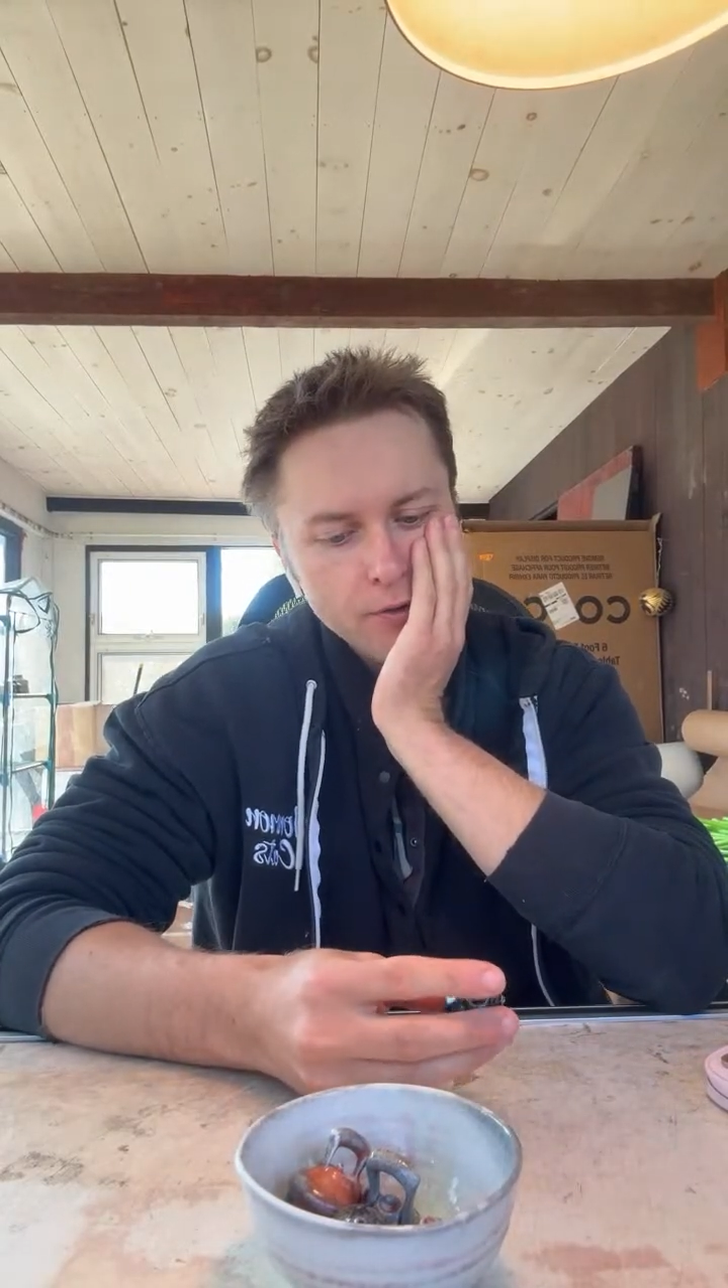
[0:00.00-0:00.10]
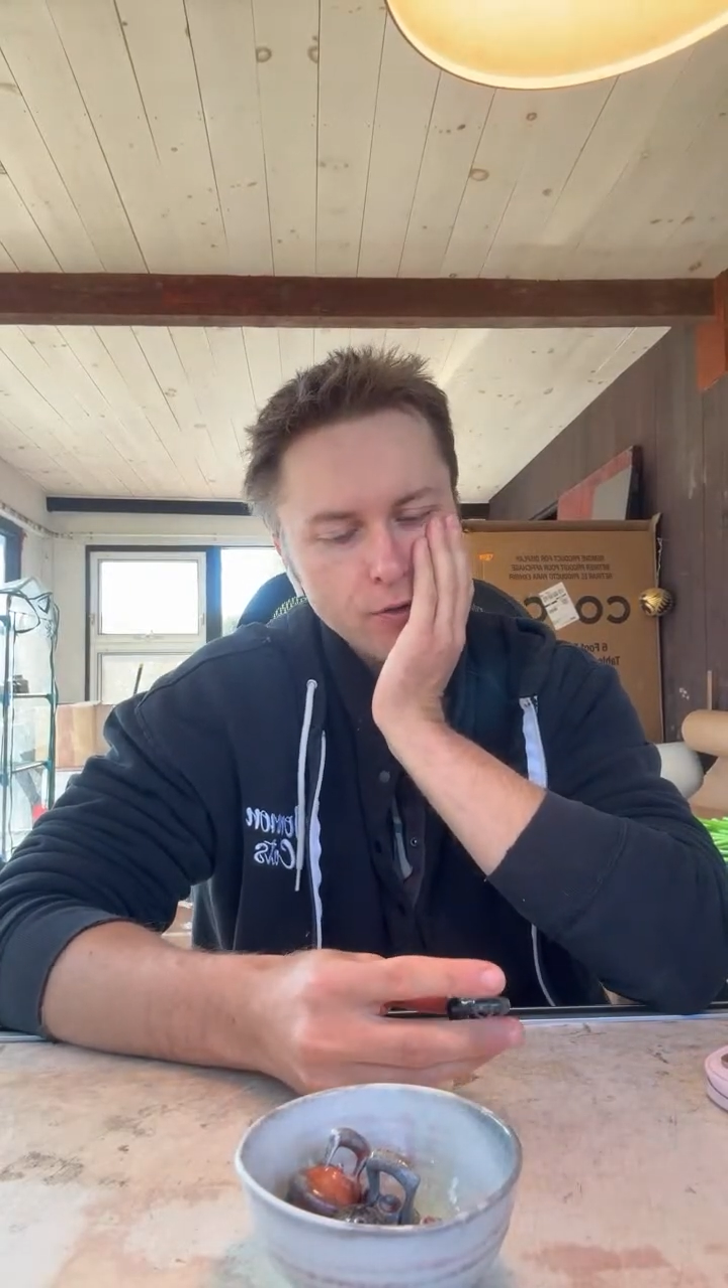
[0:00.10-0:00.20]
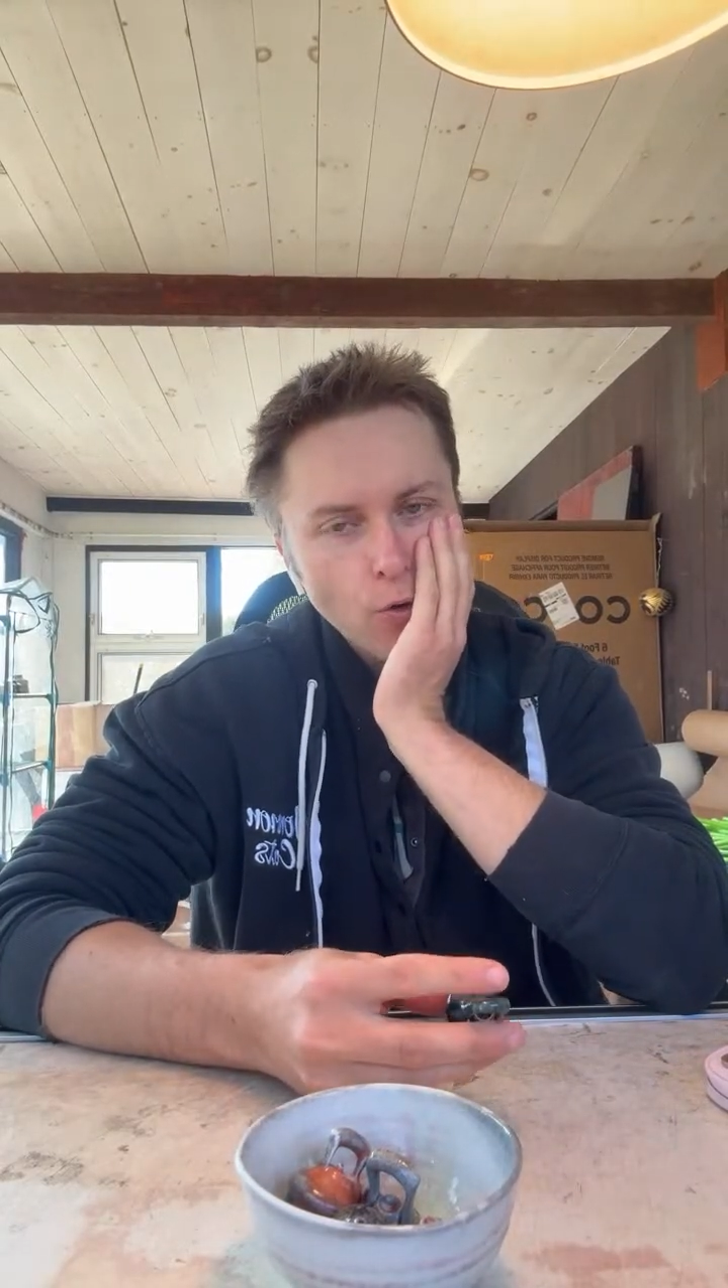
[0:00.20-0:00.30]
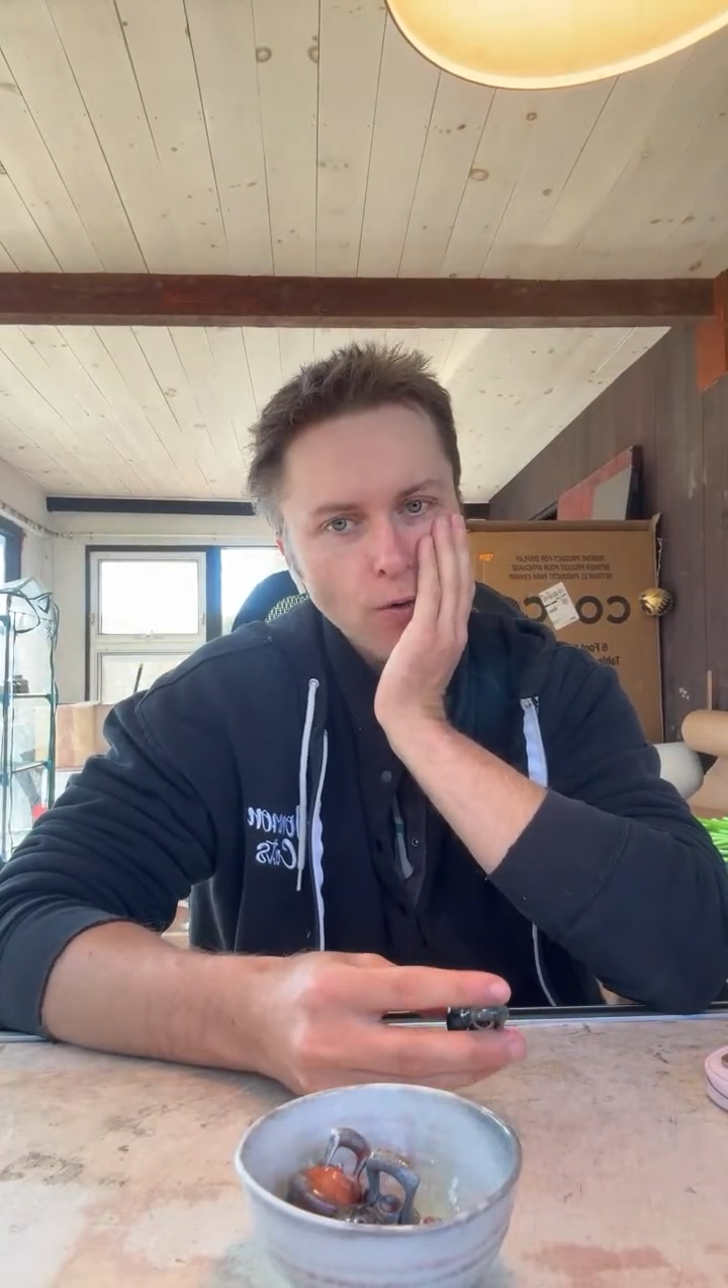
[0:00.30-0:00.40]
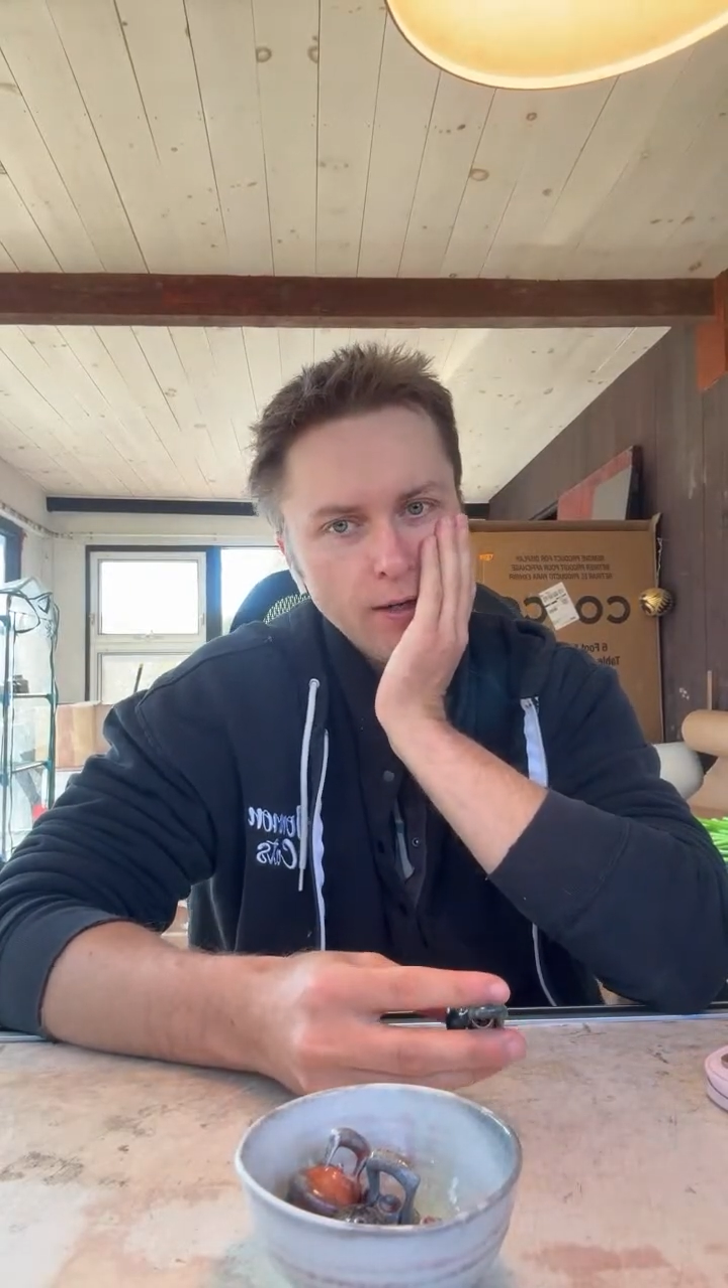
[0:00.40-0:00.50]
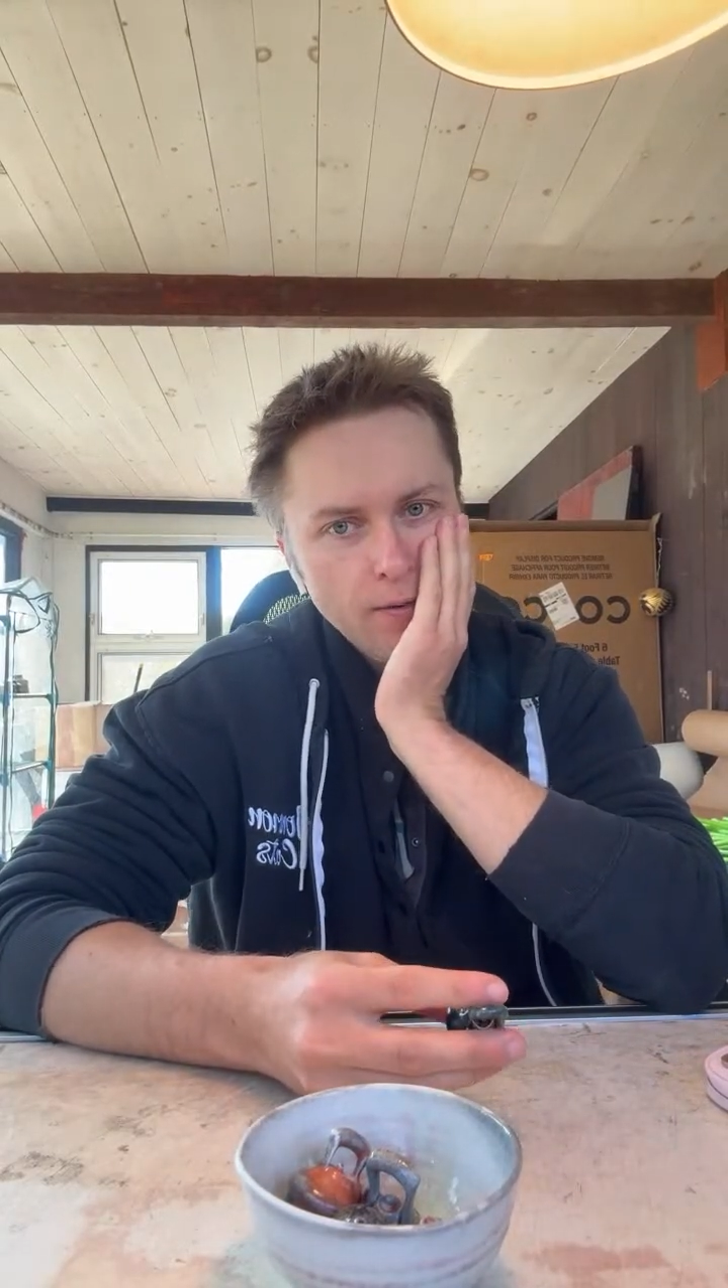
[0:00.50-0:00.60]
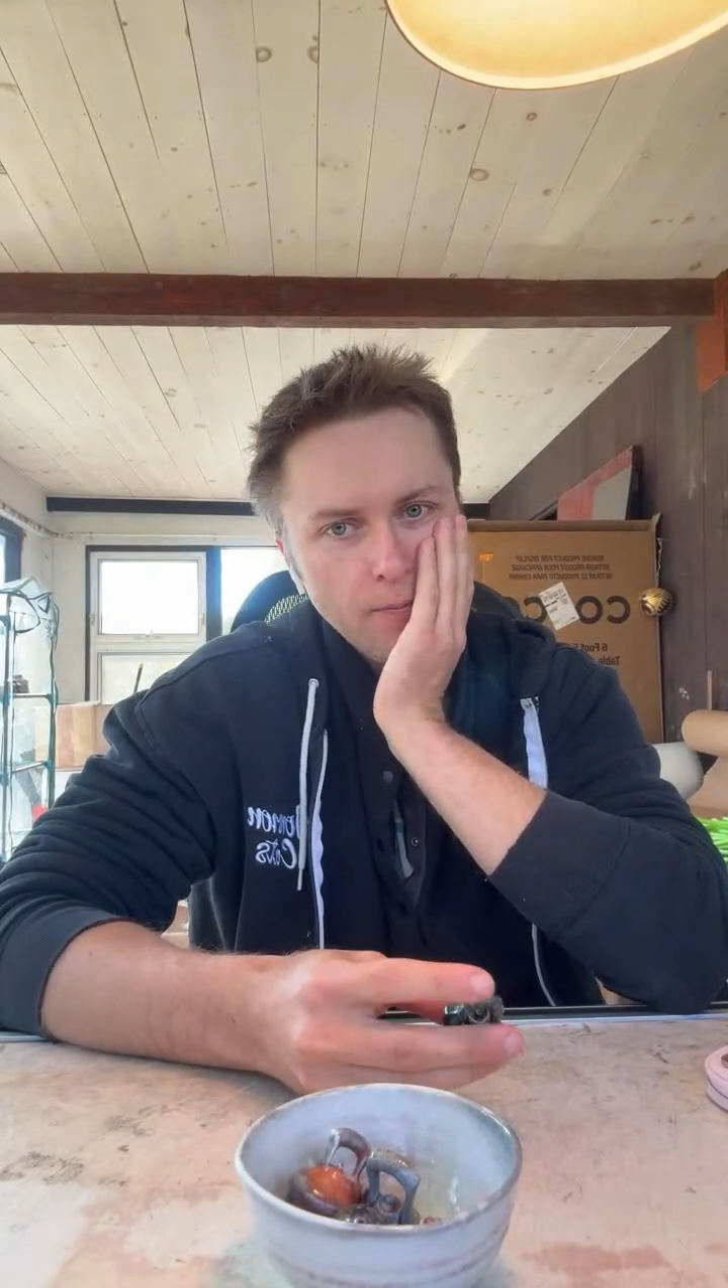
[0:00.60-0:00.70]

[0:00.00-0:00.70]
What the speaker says: koi.